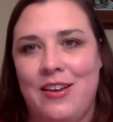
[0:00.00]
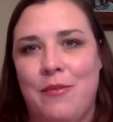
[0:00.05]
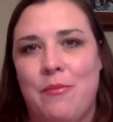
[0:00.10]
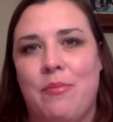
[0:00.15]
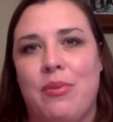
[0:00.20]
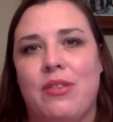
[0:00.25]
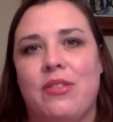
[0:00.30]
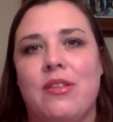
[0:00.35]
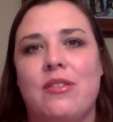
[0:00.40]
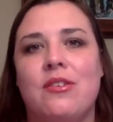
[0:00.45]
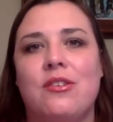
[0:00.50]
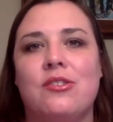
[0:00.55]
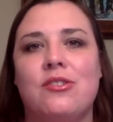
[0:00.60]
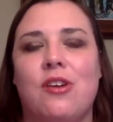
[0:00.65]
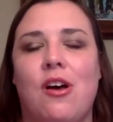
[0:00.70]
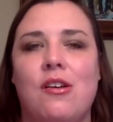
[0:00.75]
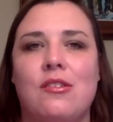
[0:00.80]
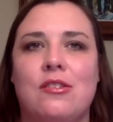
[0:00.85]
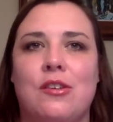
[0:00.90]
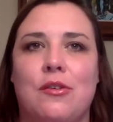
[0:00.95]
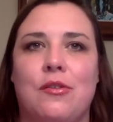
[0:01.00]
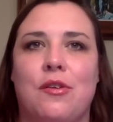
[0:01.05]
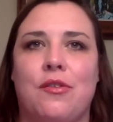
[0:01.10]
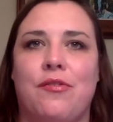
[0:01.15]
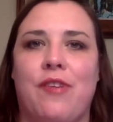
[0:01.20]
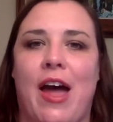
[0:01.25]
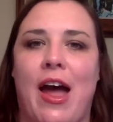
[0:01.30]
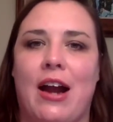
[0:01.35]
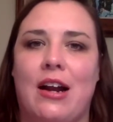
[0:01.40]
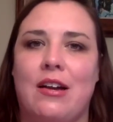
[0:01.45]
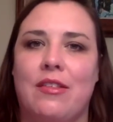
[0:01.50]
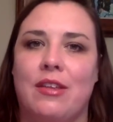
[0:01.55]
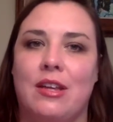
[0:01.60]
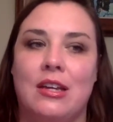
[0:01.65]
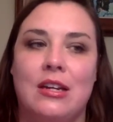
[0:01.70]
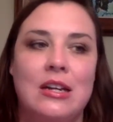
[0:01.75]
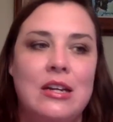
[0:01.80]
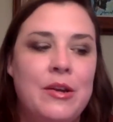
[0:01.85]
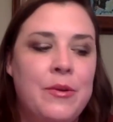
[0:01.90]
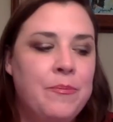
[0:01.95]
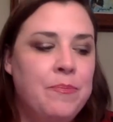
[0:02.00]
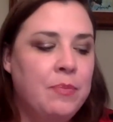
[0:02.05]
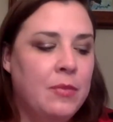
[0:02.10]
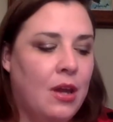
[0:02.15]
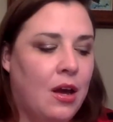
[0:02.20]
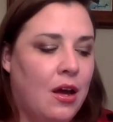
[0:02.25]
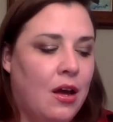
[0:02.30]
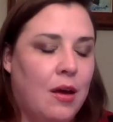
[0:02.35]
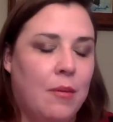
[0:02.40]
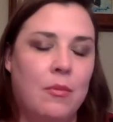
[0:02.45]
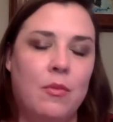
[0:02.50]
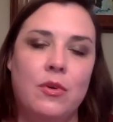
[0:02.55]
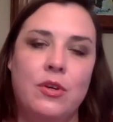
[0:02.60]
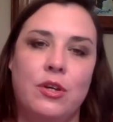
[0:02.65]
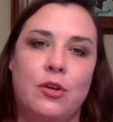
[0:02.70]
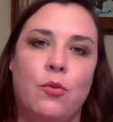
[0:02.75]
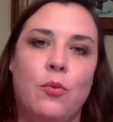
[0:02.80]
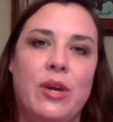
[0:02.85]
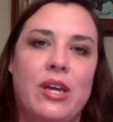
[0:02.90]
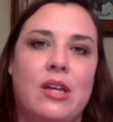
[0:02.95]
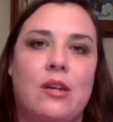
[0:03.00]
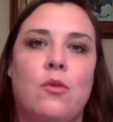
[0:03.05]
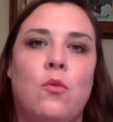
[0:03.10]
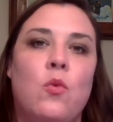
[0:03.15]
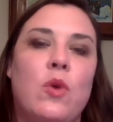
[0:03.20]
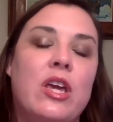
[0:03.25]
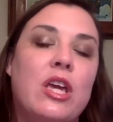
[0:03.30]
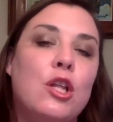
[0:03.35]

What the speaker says: But then there's also the fact that we